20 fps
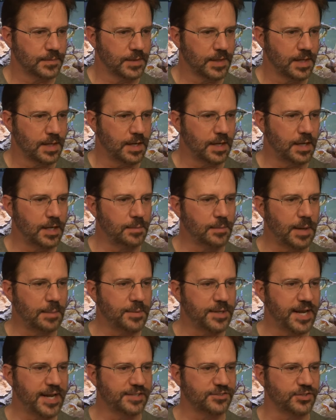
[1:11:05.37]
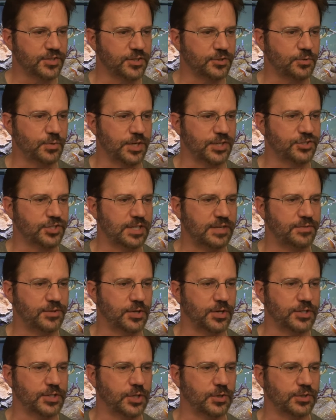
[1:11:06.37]
Um, I'm going to answer this question, even though
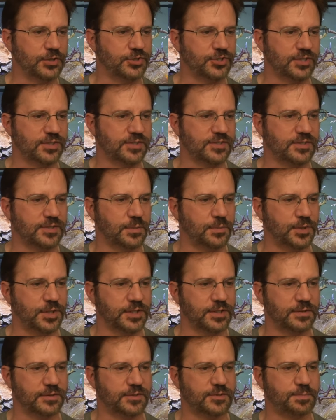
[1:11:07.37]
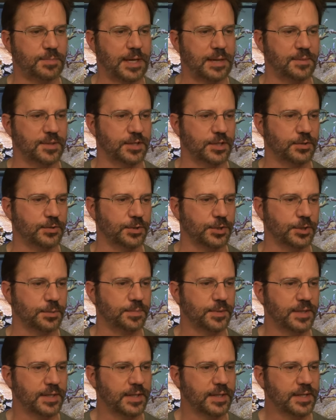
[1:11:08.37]
I know it's just someone spamming the group.
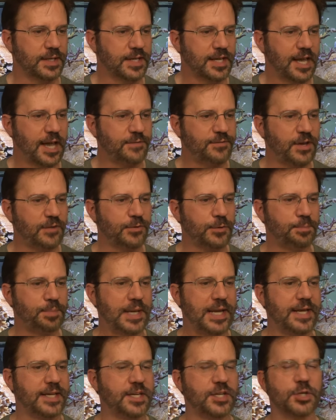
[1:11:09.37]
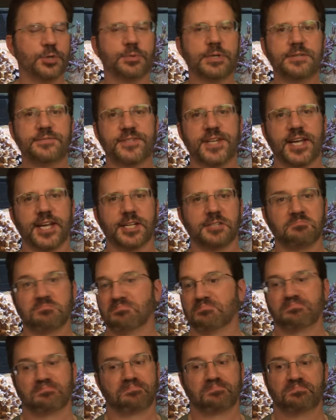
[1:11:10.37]
Have you ever peed in your reef tank?
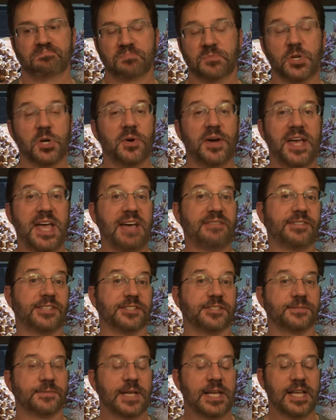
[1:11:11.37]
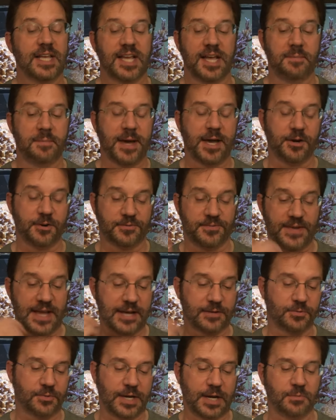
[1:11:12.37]
No, I haven't. As a matter of
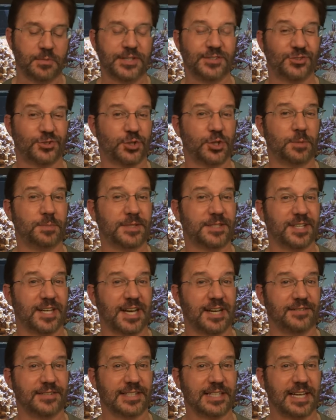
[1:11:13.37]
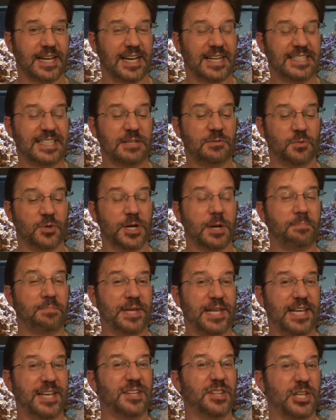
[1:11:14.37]
fact, when I went scuba diving, I didn't want to
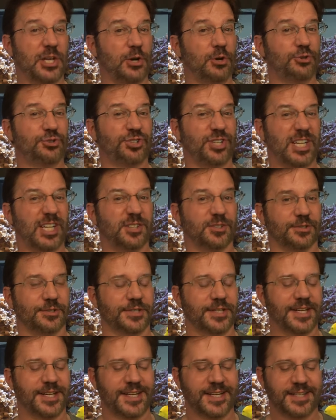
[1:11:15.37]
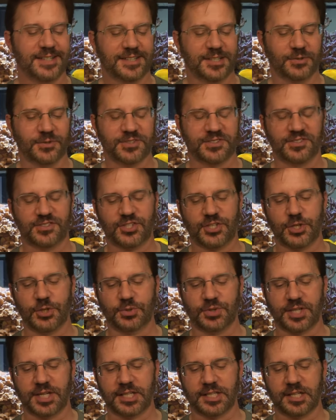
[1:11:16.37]
pee in the ocean either. There was this
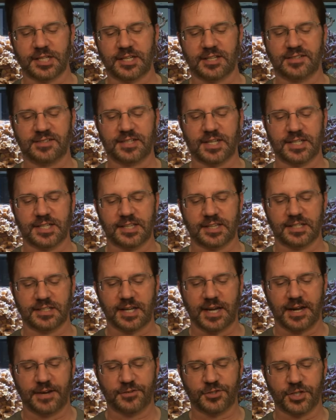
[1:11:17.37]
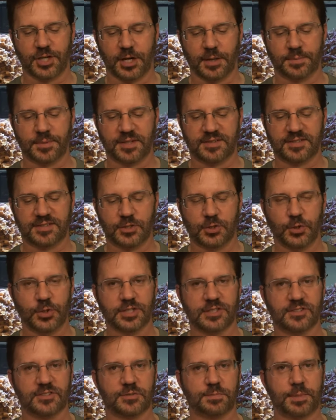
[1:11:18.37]
cute thing that they said at the dive shop. They said, "Who
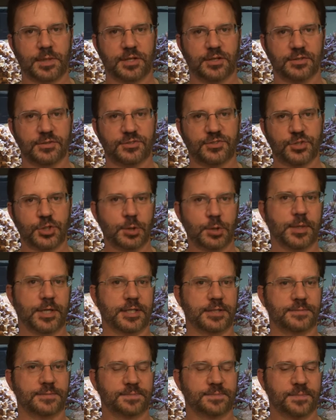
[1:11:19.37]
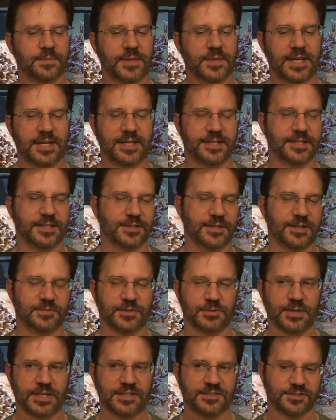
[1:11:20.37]
can spell scuba?" And you know,
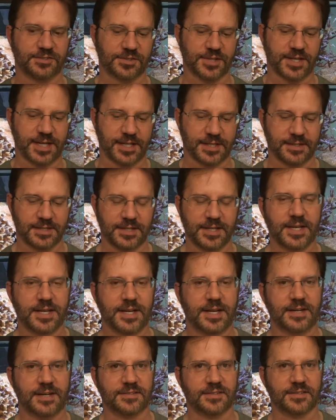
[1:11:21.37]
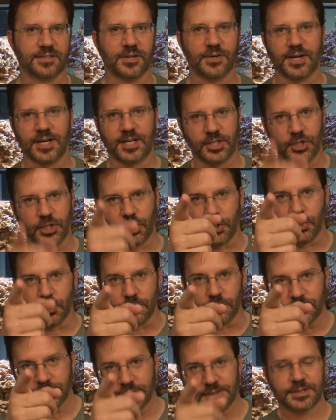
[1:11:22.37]
everyone raises their hand. And he says, "All right, you."
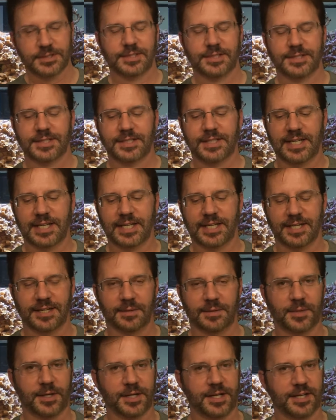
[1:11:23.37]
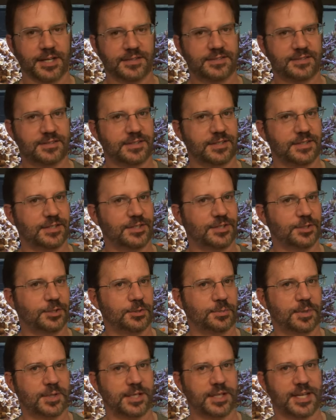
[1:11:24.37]
And I'm like, "S C U
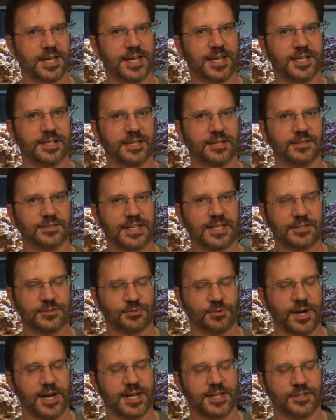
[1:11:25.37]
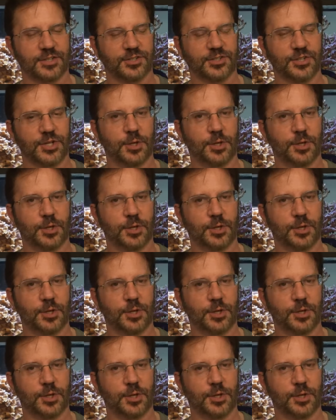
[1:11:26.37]
B A." And he goes, "That's right. There's no